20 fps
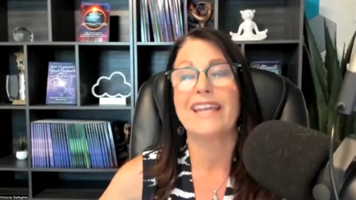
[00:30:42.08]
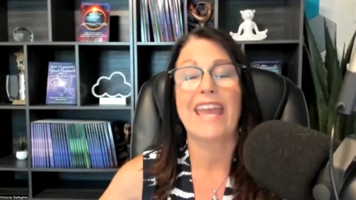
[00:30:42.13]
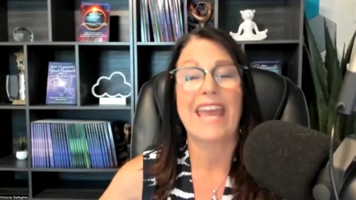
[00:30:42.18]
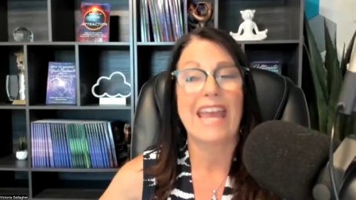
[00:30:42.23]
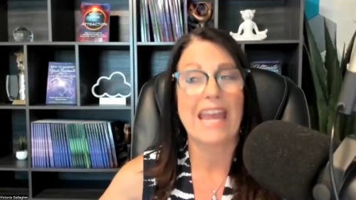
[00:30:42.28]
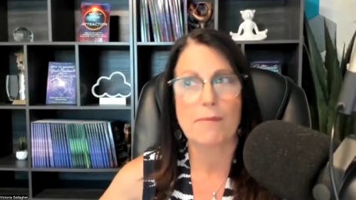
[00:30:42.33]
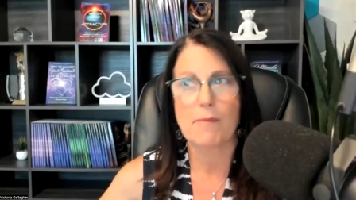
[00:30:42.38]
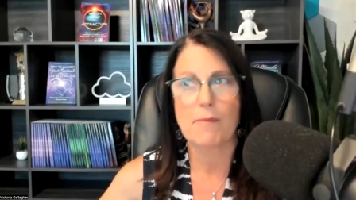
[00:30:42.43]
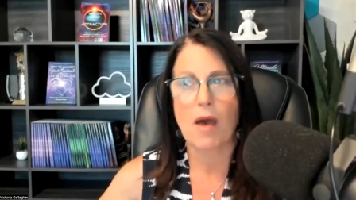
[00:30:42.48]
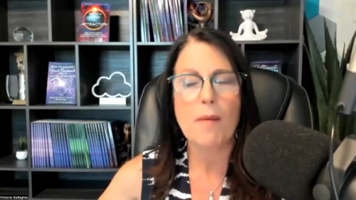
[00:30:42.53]

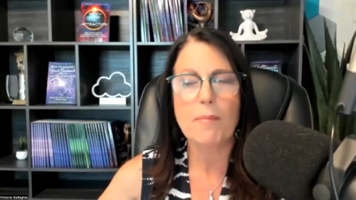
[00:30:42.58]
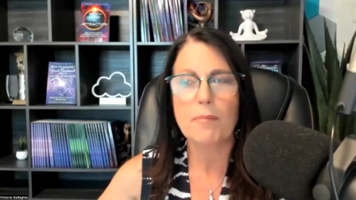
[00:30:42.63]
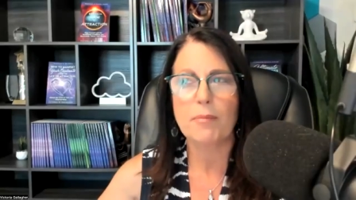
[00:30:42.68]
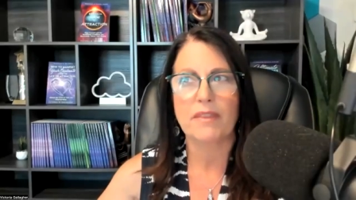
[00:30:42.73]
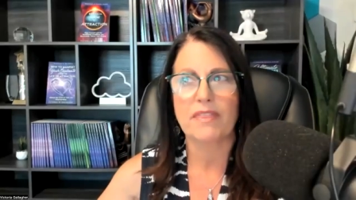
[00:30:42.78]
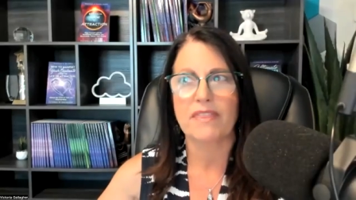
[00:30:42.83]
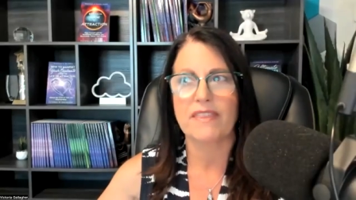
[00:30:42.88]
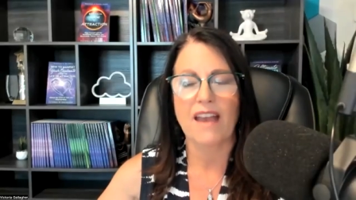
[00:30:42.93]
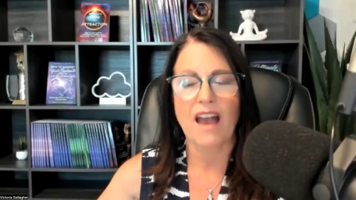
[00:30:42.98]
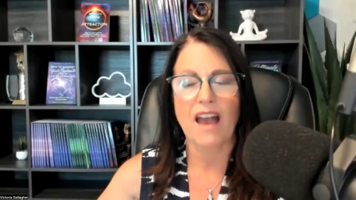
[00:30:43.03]
came up
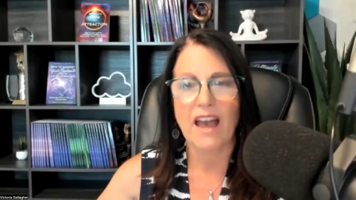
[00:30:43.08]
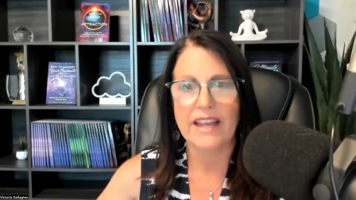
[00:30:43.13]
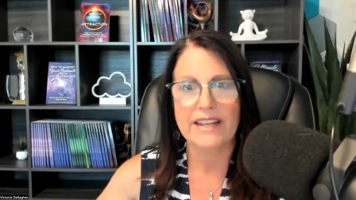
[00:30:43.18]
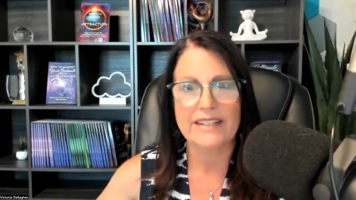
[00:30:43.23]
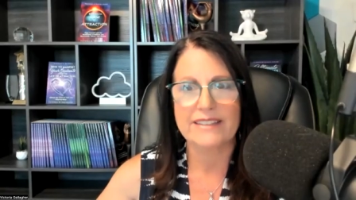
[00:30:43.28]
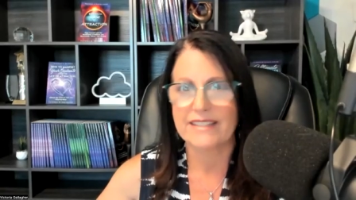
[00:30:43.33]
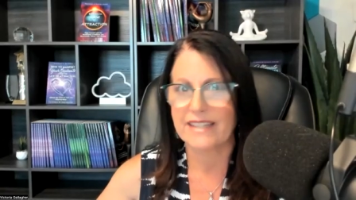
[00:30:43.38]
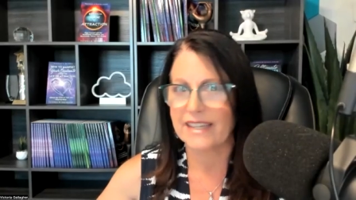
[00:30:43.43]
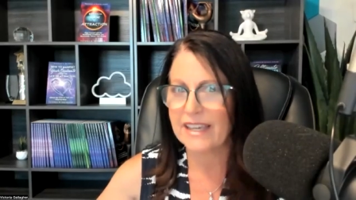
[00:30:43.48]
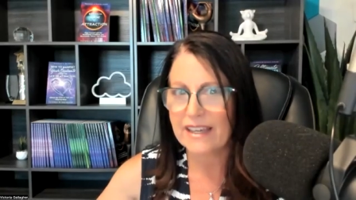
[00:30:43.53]
with the
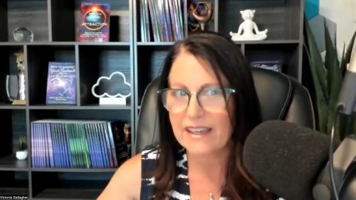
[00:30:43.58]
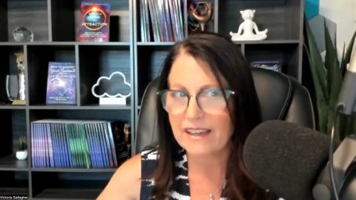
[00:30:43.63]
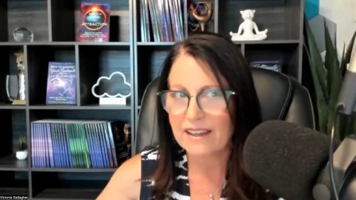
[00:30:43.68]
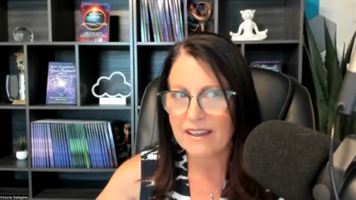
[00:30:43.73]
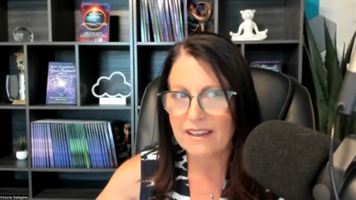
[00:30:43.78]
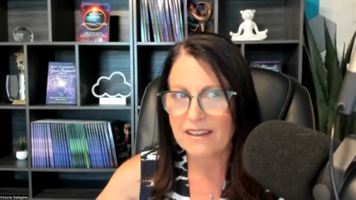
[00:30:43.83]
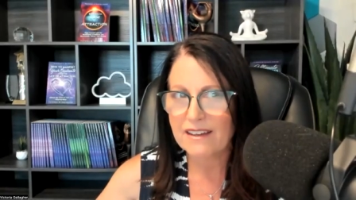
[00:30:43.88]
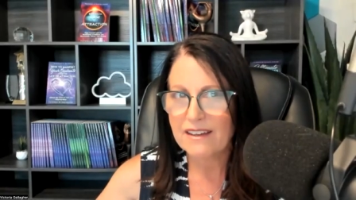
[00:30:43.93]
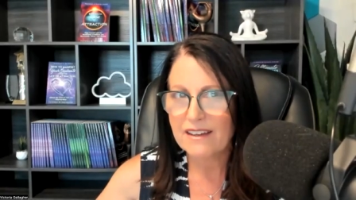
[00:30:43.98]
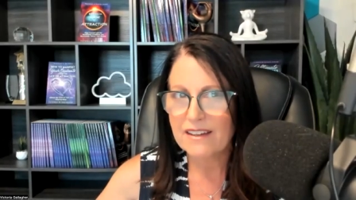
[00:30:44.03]

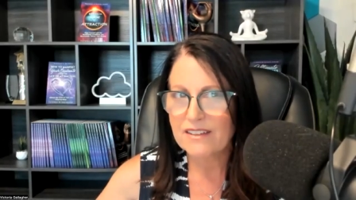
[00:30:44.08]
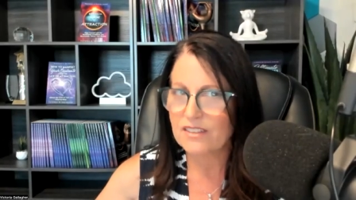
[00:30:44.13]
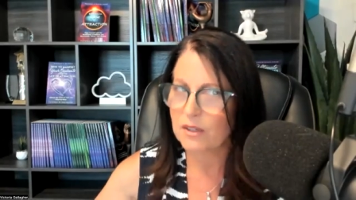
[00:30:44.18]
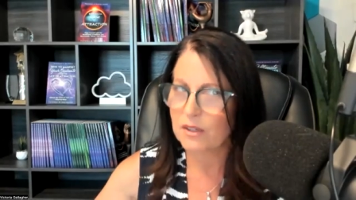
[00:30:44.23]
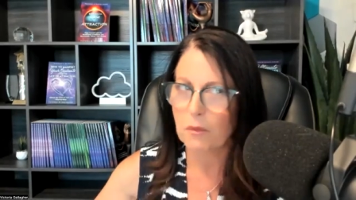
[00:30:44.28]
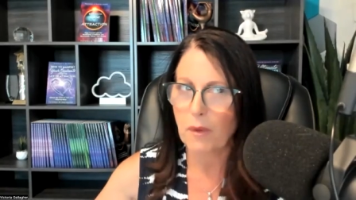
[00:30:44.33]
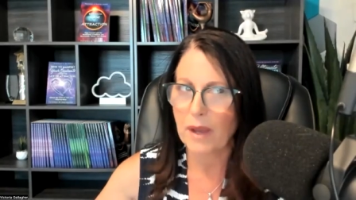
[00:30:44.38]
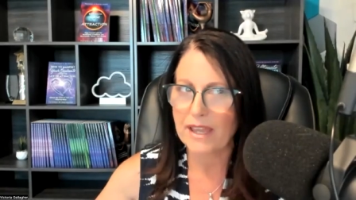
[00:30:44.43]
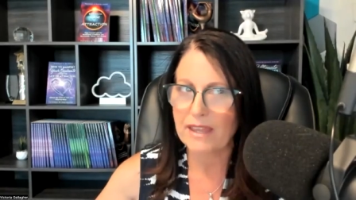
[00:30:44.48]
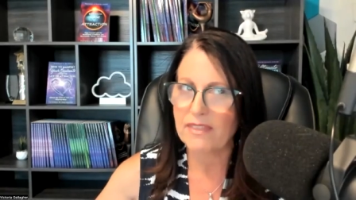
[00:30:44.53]
idea to
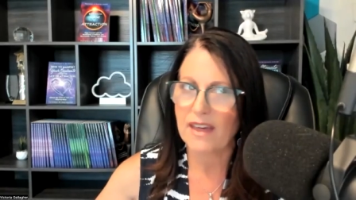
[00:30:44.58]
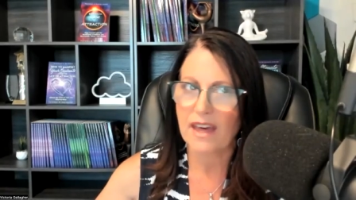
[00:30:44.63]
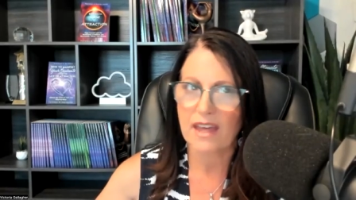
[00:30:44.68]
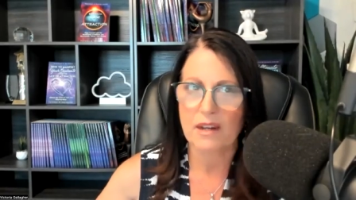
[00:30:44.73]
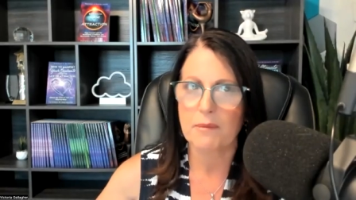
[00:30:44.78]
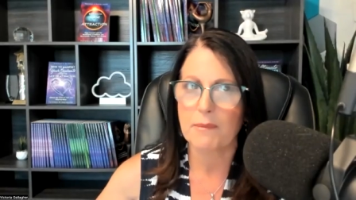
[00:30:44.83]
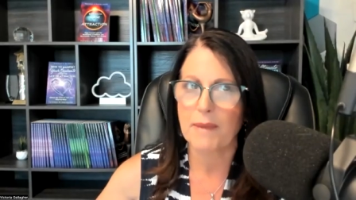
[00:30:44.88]
weigh that yeah.